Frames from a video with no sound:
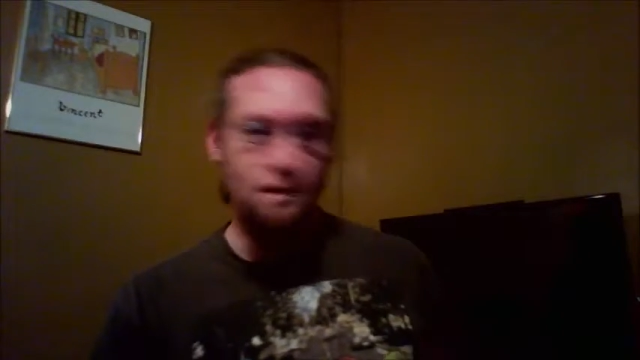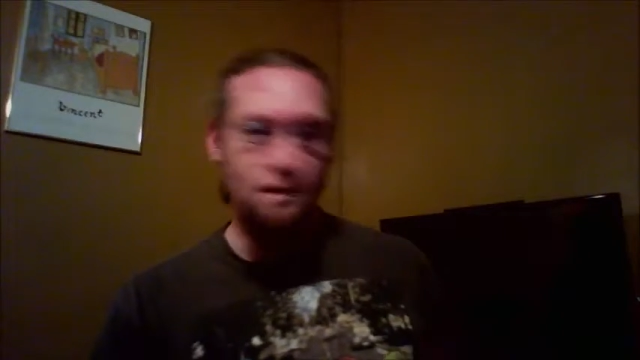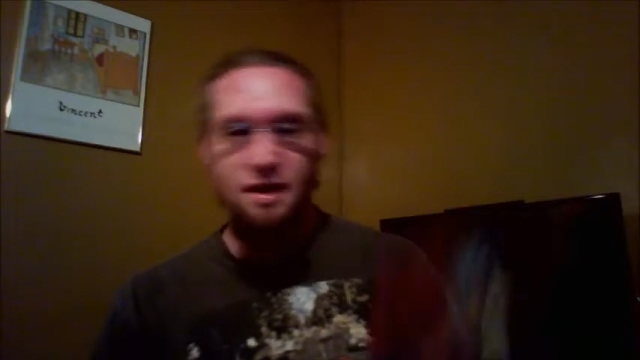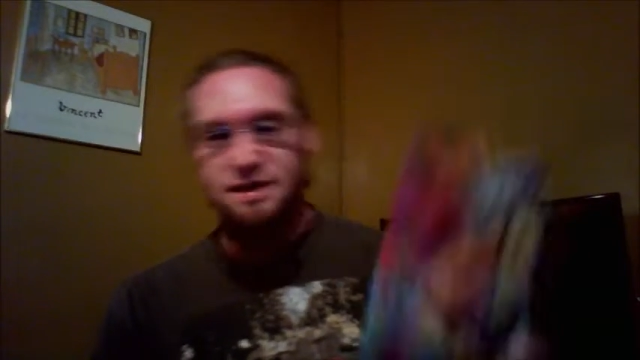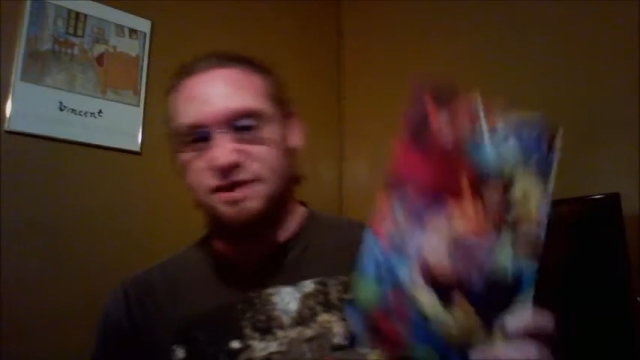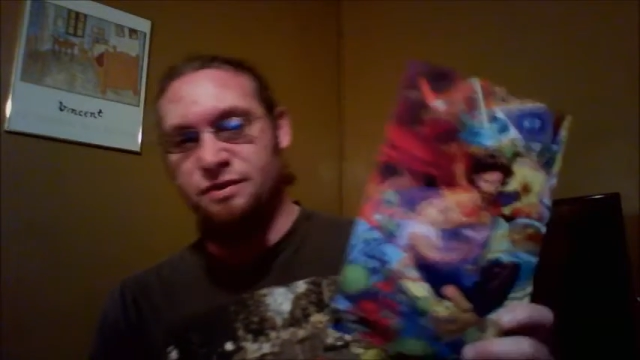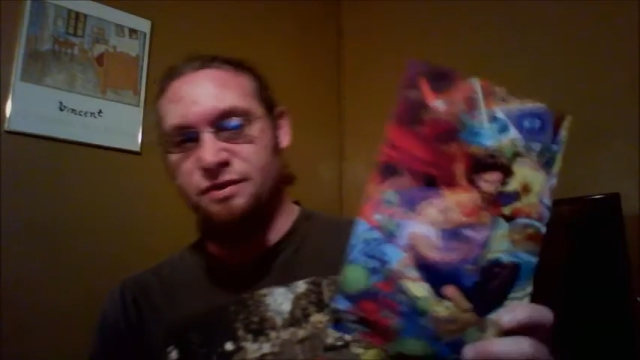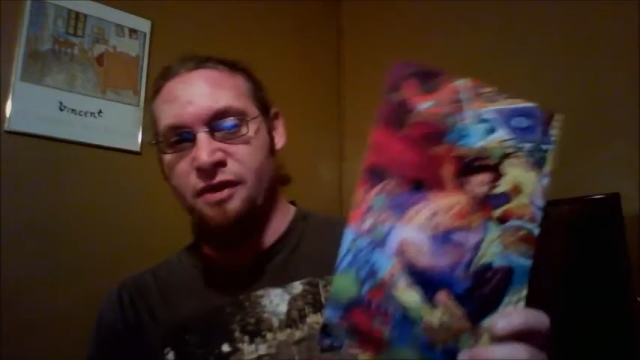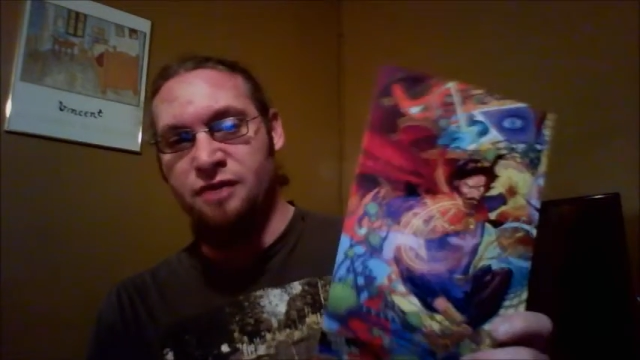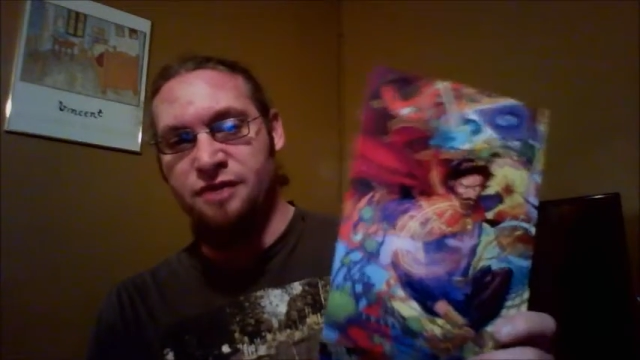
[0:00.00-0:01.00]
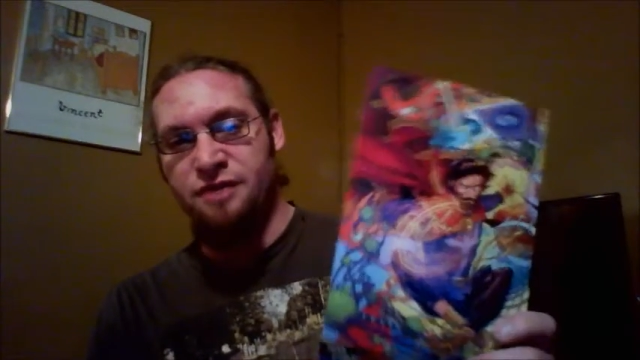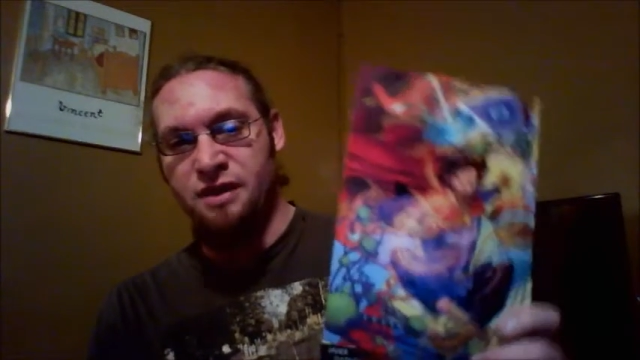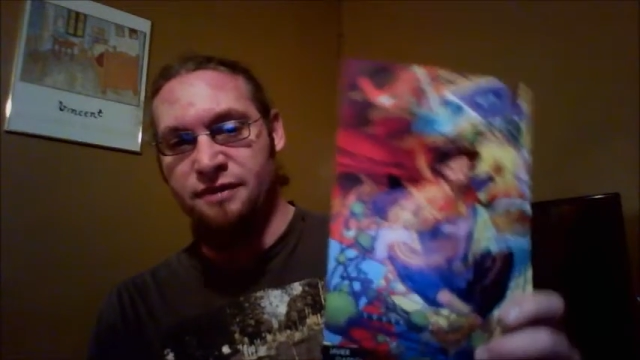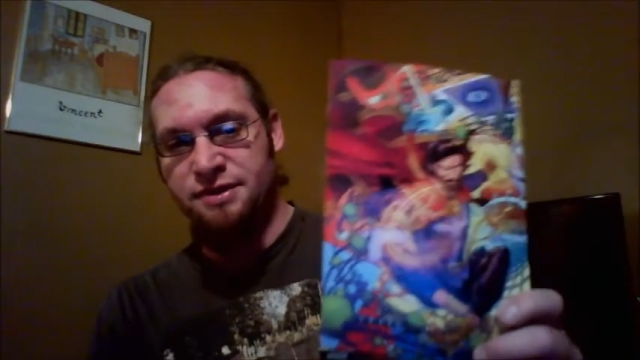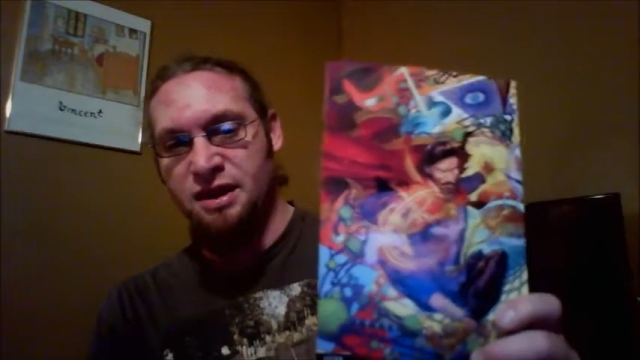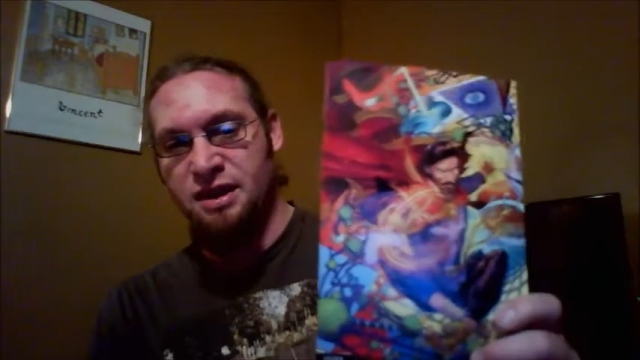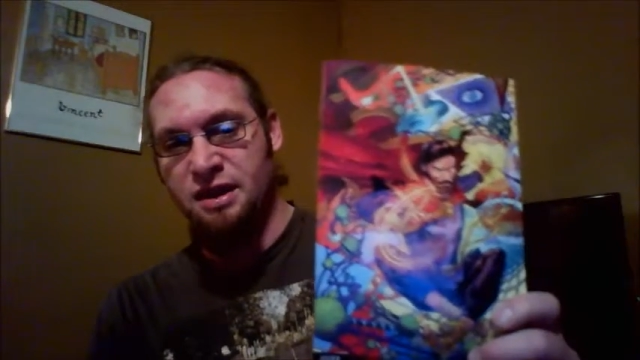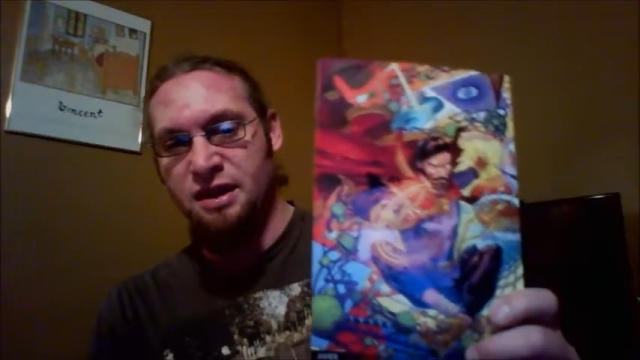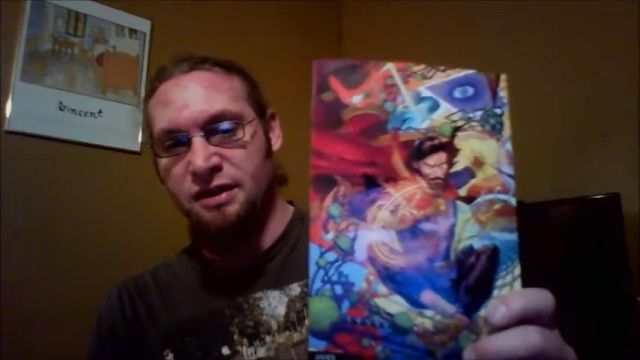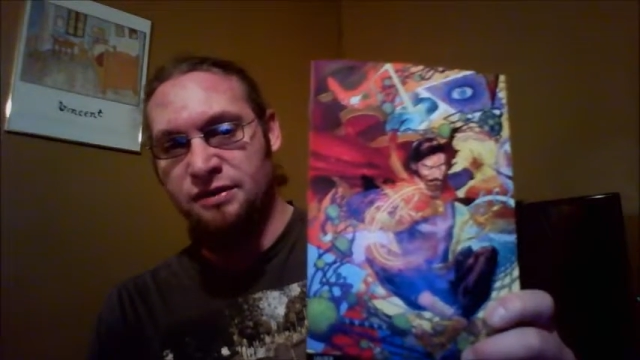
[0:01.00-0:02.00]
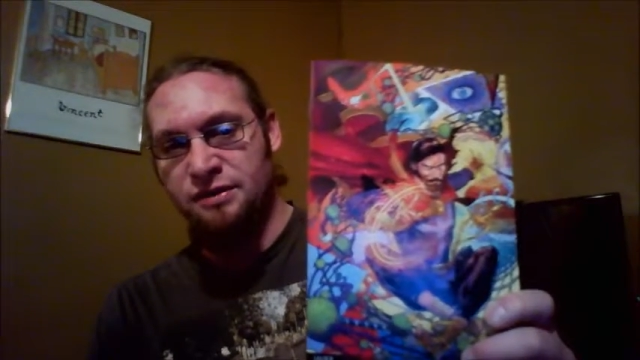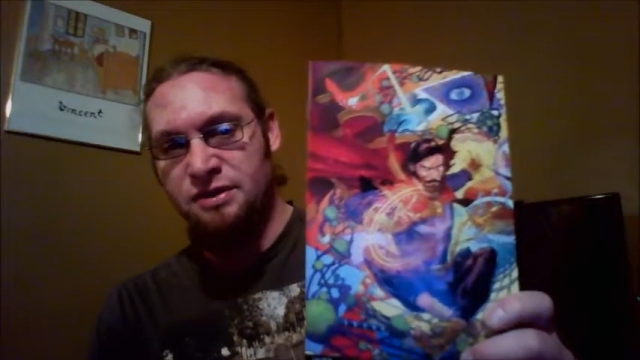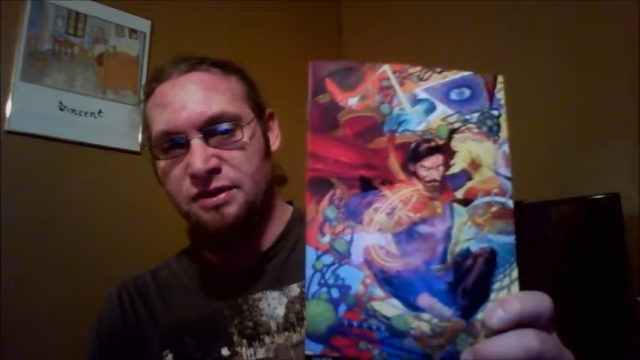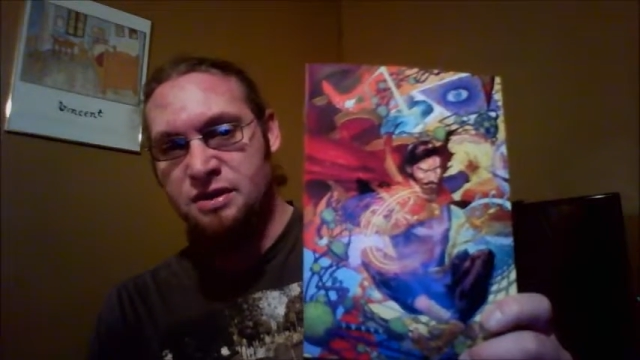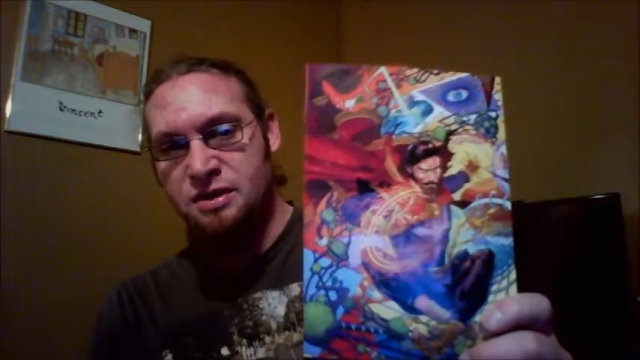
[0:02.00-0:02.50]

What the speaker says: Because this is one of the alternate covers and it is